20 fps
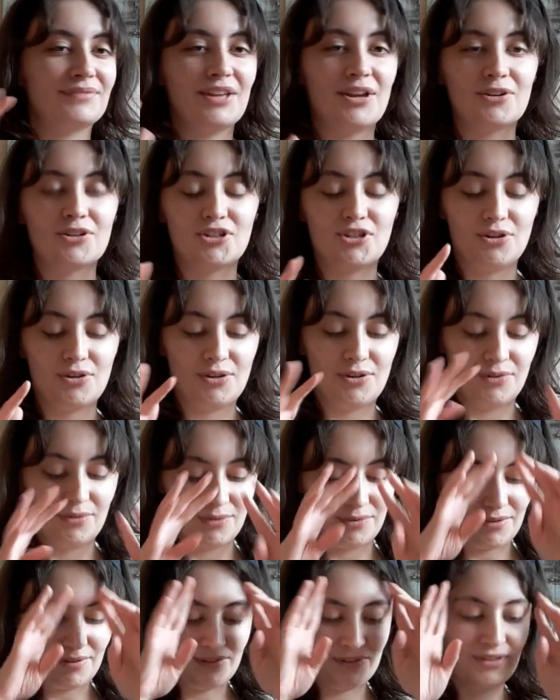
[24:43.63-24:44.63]
I'll show
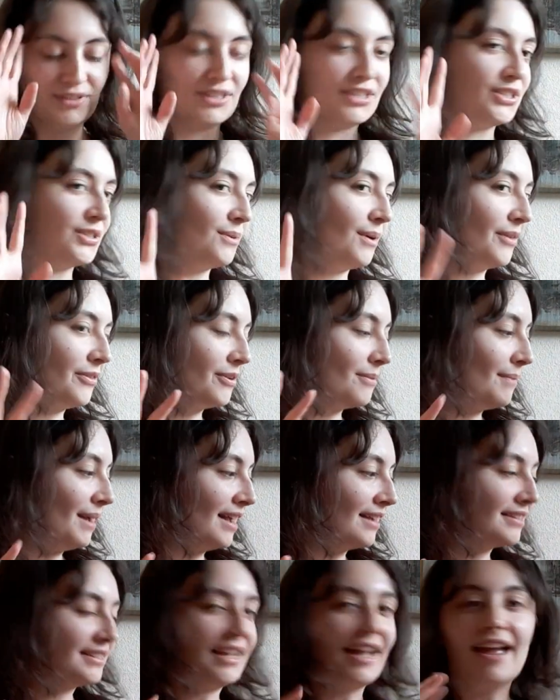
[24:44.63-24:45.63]
you the two other
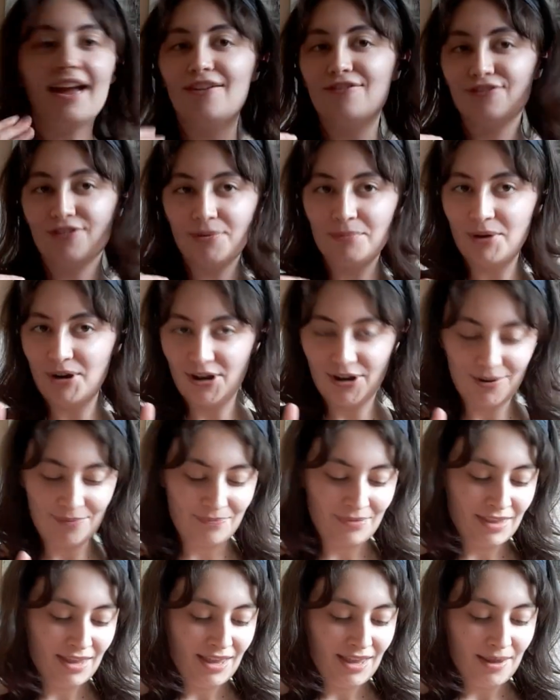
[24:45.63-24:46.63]
bags I have from her.
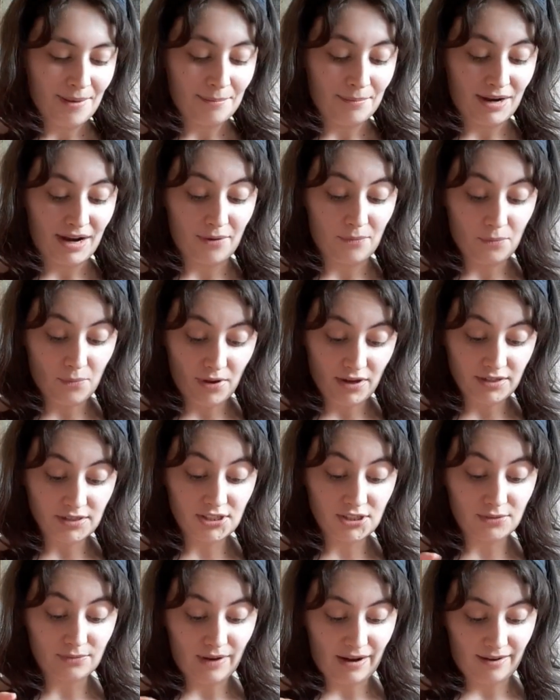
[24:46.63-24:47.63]
But I want
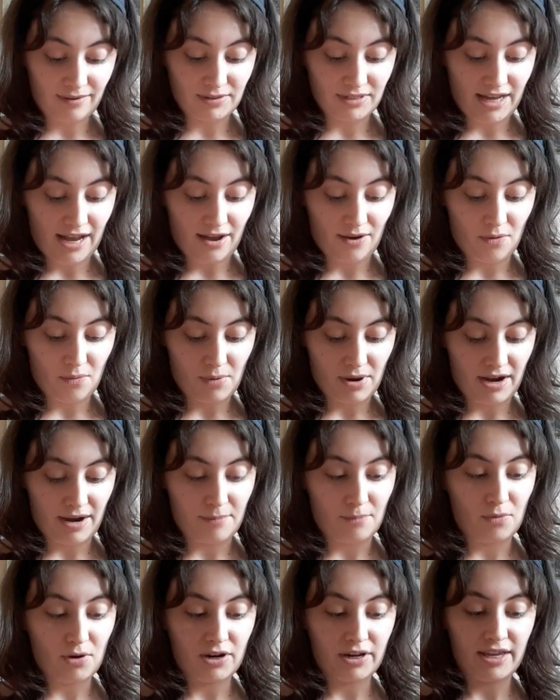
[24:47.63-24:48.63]
to round out what
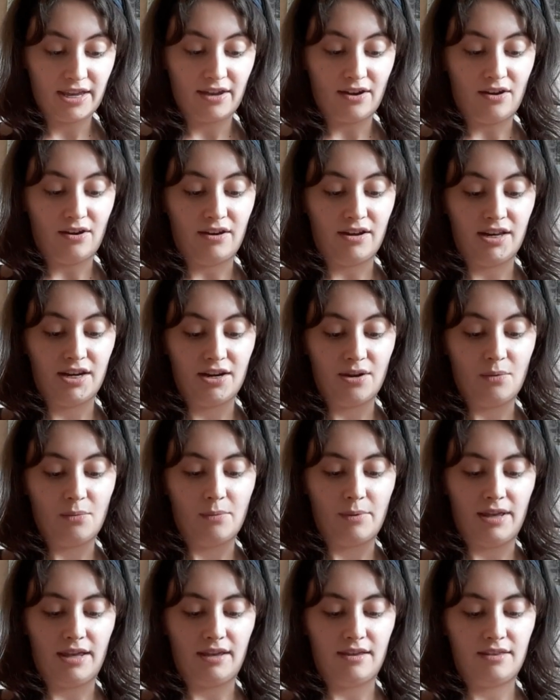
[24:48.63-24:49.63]
I'm working on
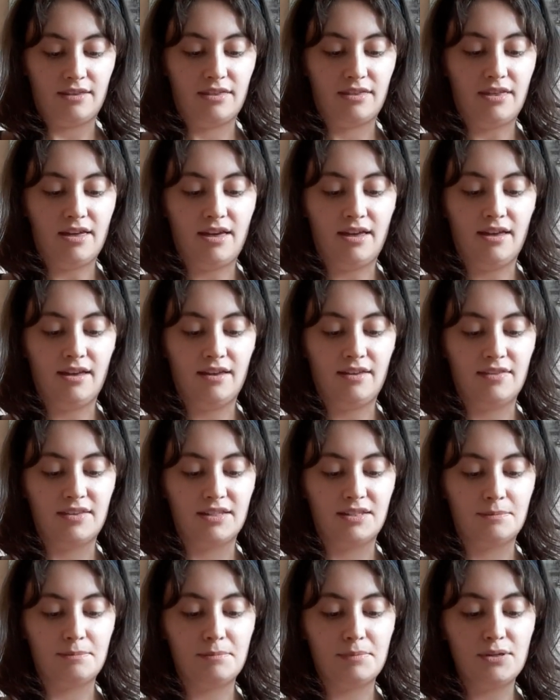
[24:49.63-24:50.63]
with
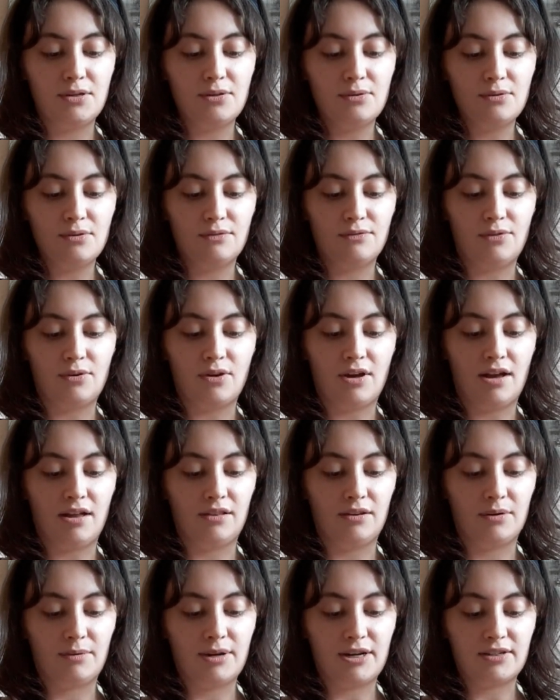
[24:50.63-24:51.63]
this beautiful
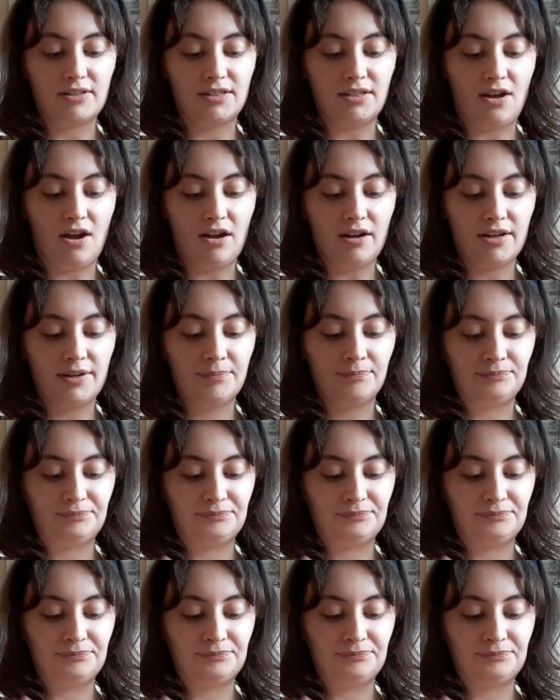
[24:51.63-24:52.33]
colorwork sock.